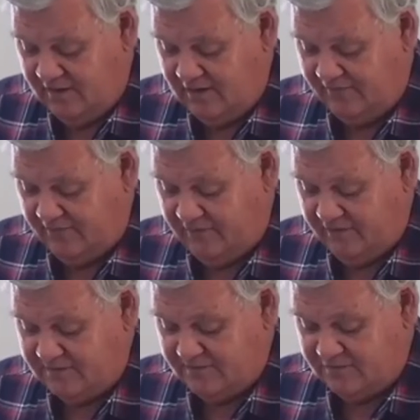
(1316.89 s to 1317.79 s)
Therefore, it
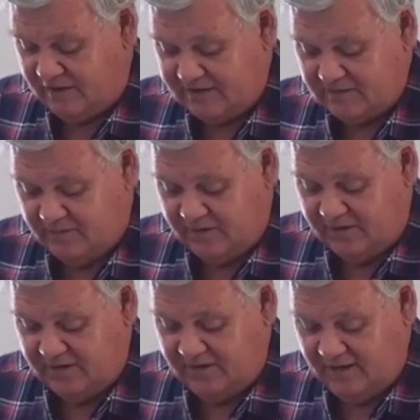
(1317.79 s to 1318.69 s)
is
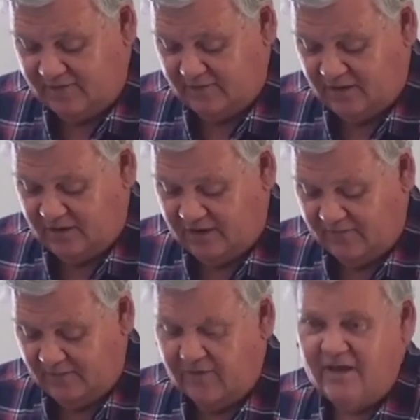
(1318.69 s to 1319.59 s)
trustworthy and reliable.